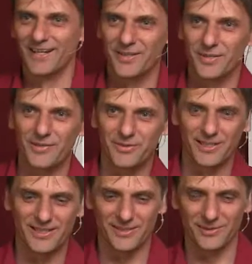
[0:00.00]
You have to
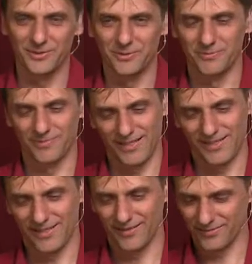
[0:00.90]
listen to
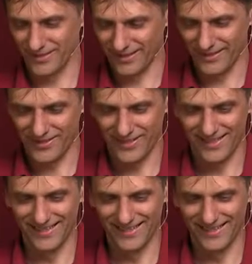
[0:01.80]
myself in English.